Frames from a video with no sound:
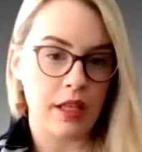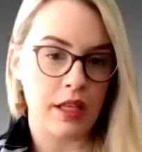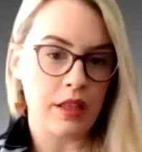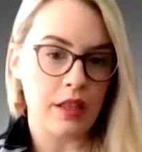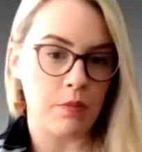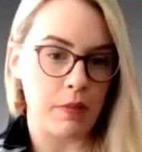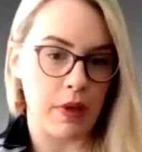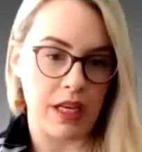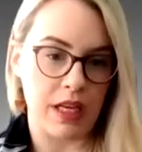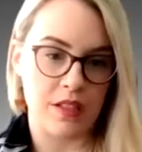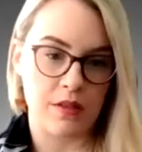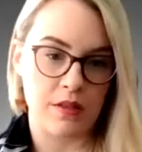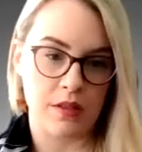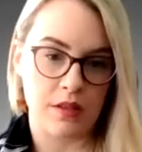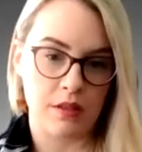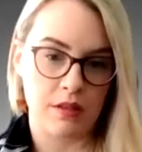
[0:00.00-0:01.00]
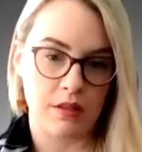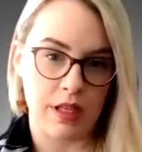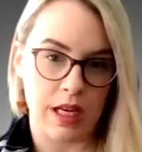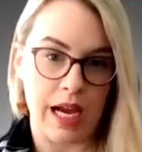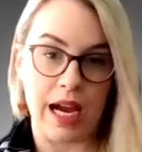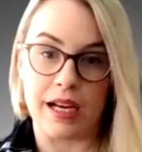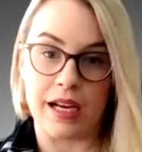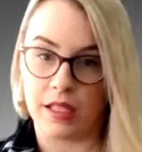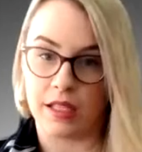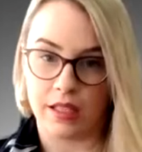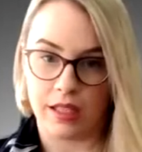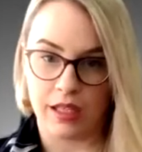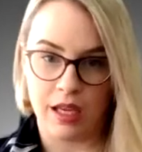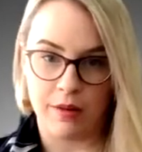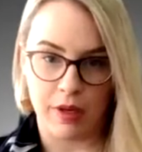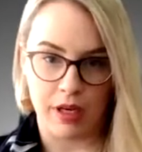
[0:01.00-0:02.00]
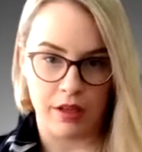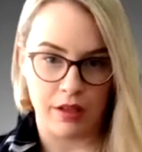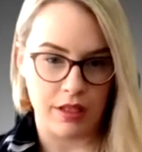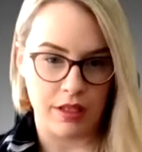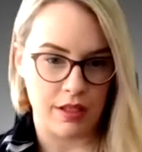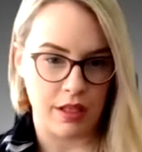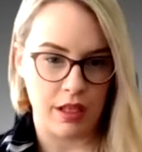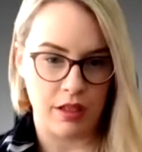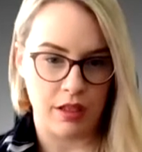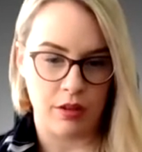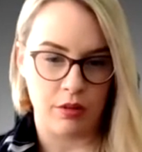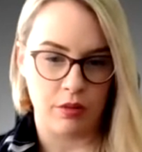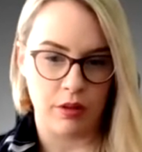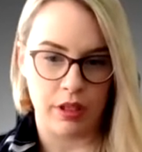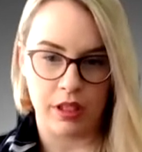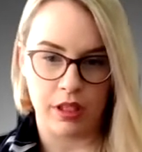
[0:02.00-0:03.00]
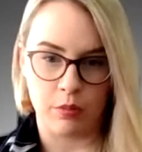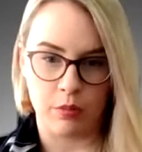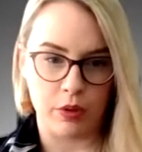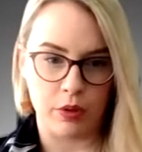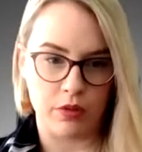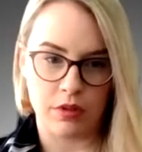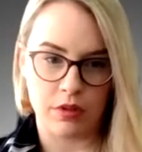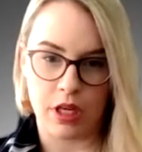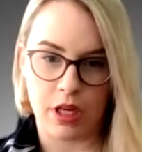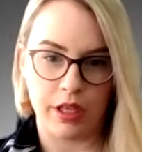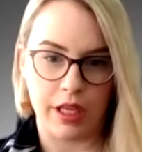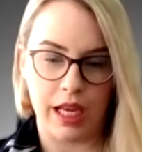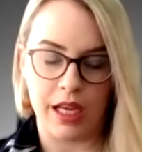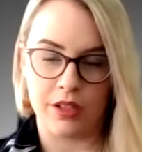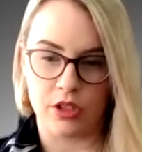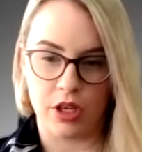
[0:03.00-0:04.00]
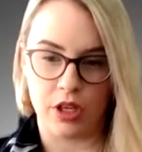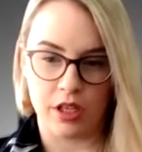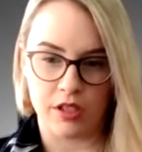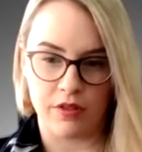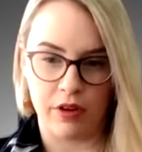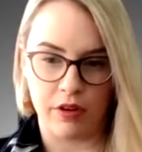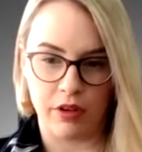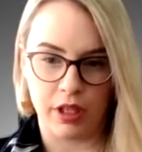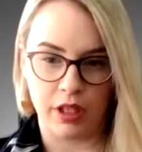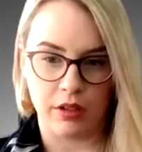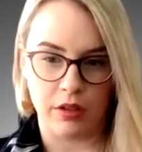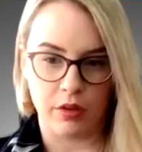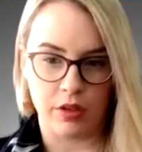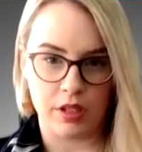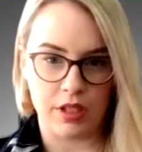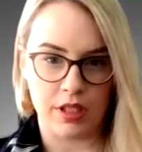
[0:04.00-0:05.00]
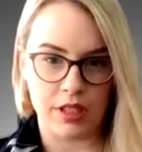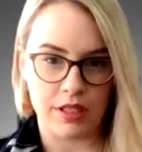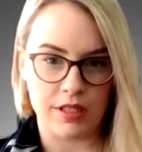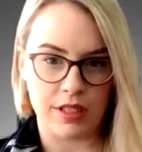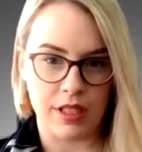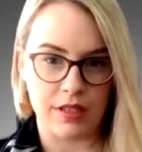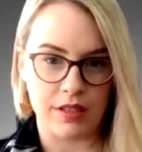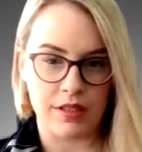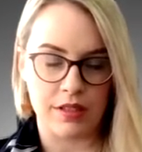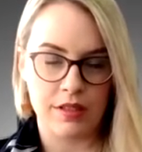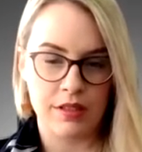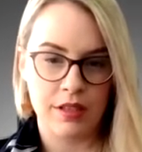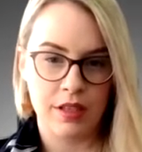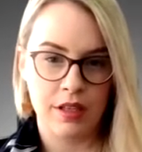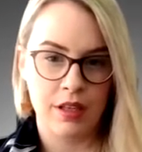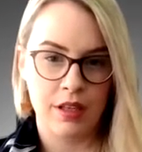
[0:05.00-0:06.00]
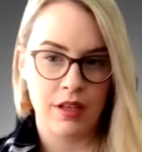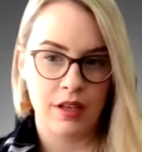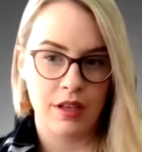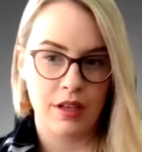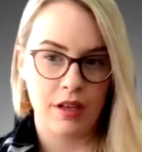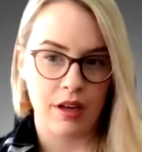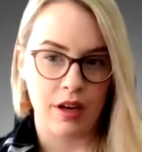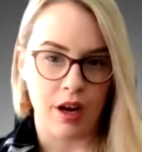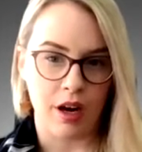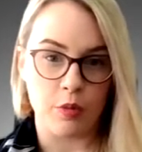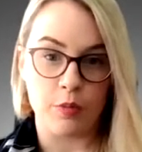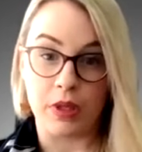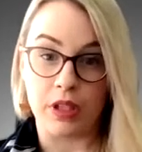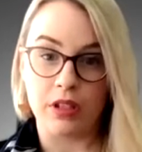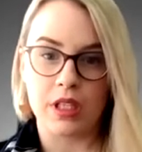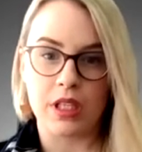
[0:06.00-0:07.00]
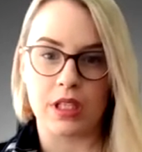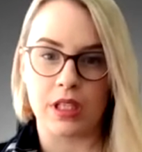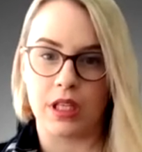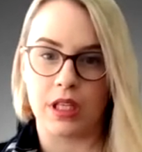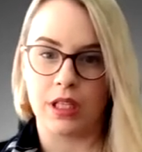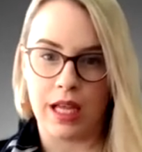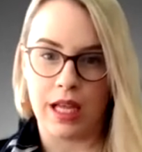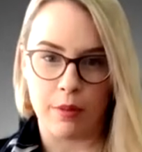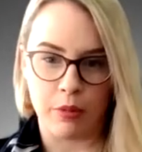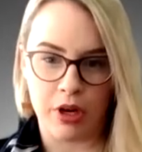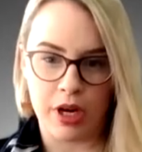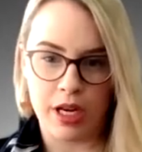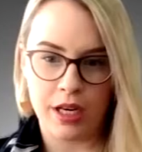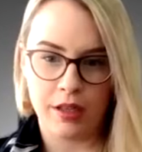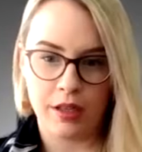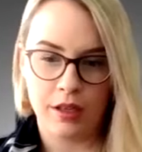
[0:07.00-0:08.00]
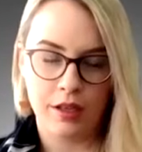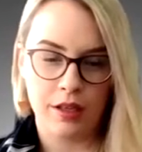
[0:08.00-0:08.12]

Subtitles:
think the biggest asset that came out of this, and I think both Doug and Josh have already alluded to this, is our ability to collaborate.